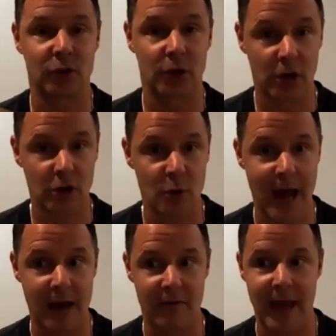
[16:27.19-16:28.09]
So here you
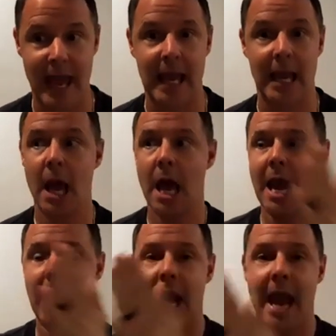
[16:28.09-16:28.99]
have a
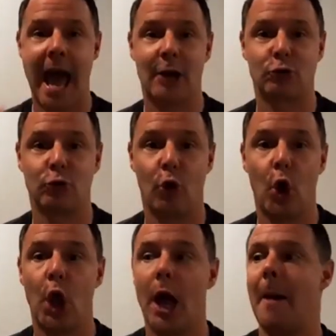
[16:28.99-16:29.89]

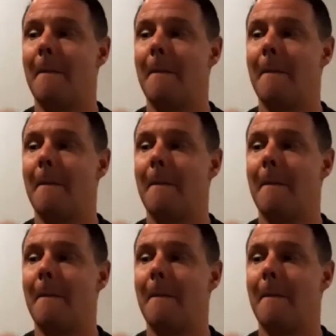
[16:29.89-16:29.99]
natural